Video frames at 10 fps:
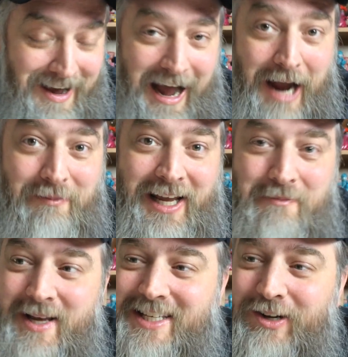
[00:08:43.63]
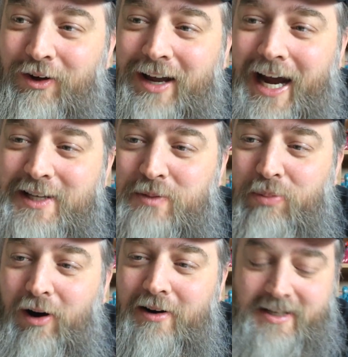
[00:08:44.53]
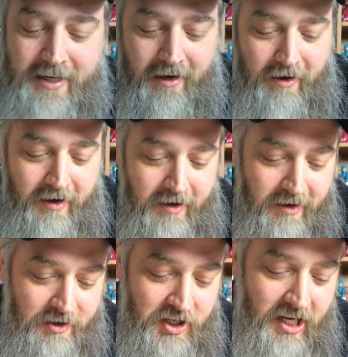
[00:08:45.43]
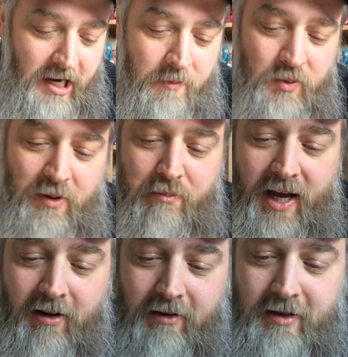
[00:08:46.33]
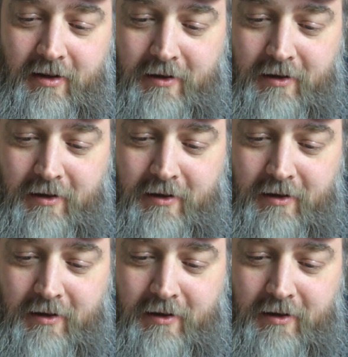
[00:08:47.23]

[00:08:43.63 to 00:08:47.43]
I'm like missing all kinds of parts here. She comes with a belt.